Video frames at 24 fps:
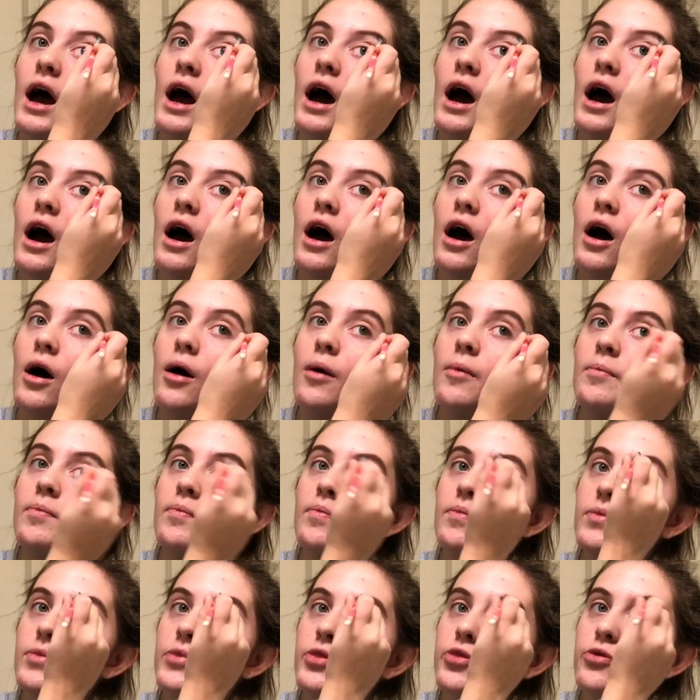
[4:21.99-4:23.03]

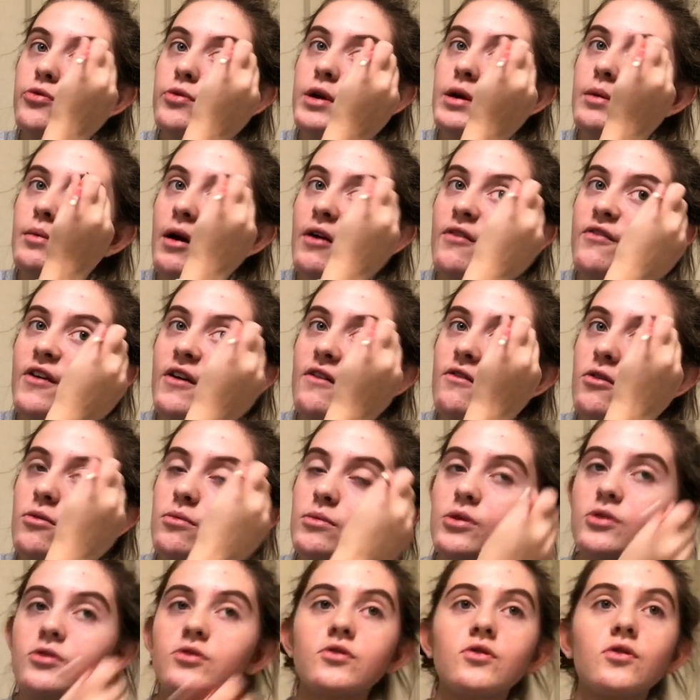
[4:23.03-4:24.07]
3 of my favorite
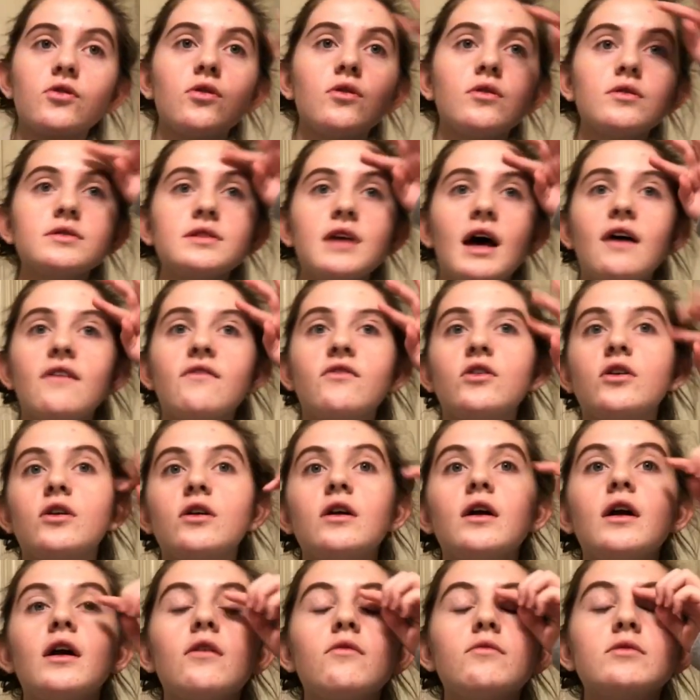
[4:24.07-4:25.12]
musicals
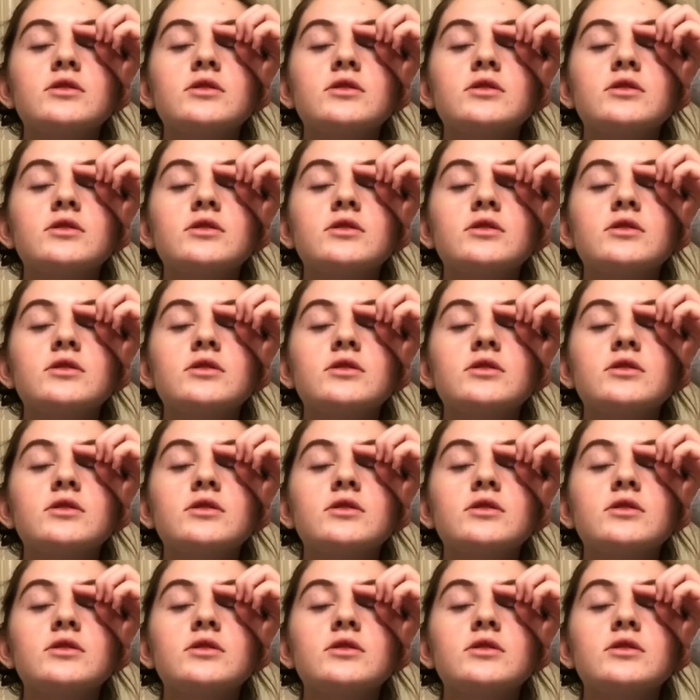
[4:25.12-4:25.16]
ever.